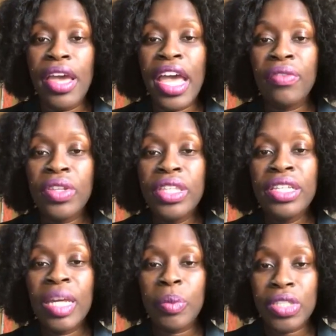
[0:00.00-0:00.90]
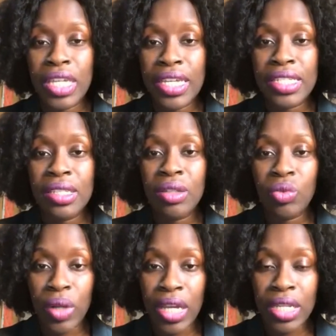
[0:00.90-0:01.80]
Everything that pertains to the
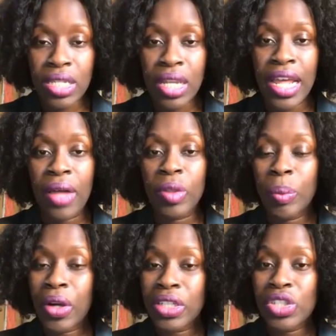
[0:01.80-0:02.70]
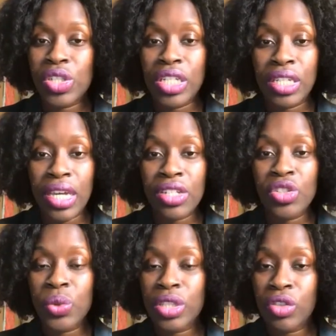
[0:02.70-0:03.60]
grant and how the parties should engage
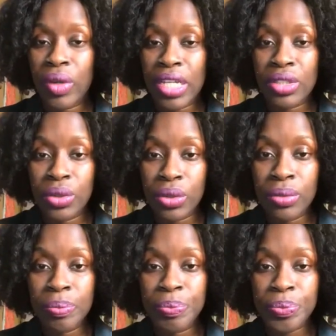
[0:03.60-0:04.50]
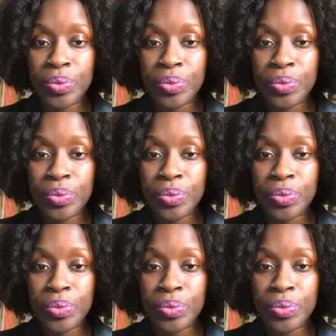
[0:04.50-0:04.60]
during the grant term